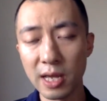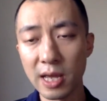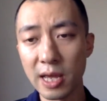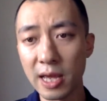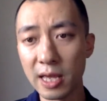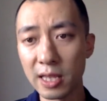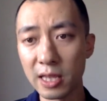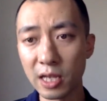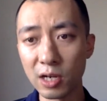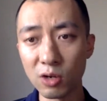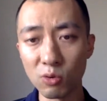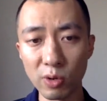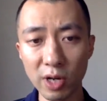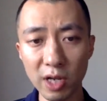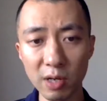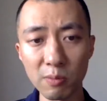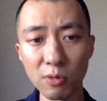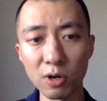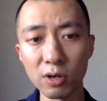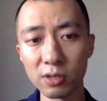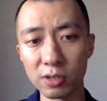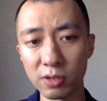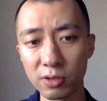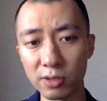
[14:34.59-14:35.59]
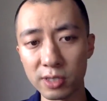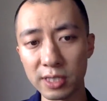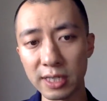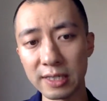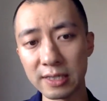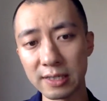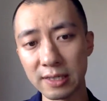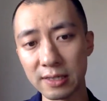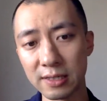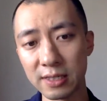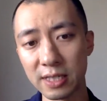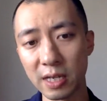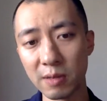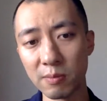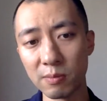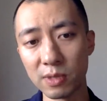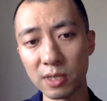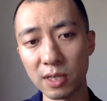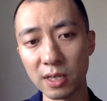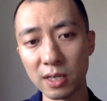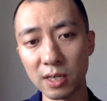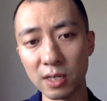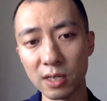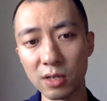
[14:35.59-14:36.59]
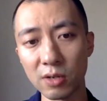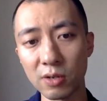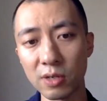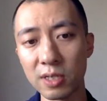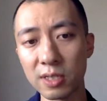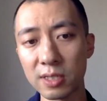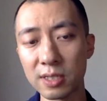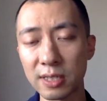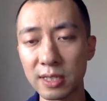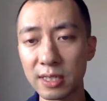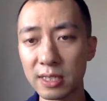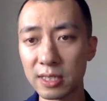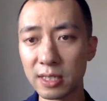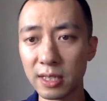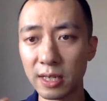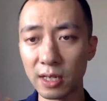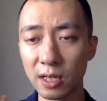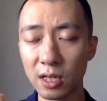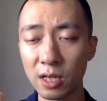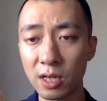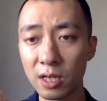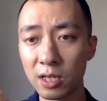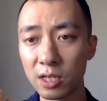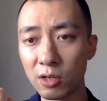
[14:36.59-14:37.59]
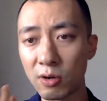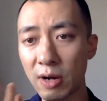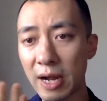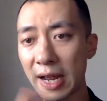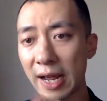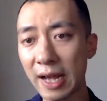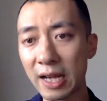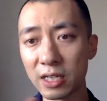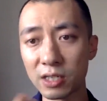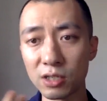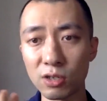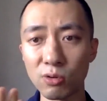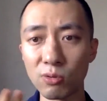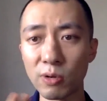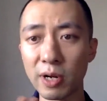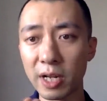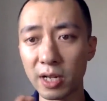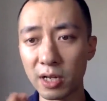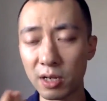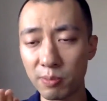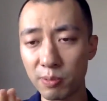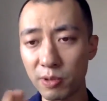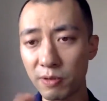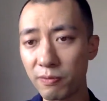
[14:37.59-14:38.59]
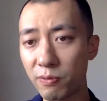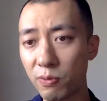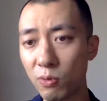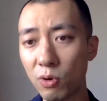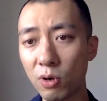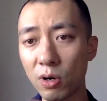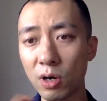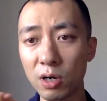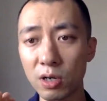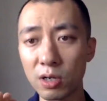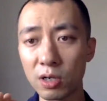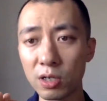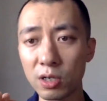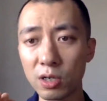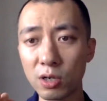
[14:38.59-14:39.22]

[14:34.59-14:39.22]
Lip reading: And then Greg Mercer says the same thing. He says like, I asked Greg before,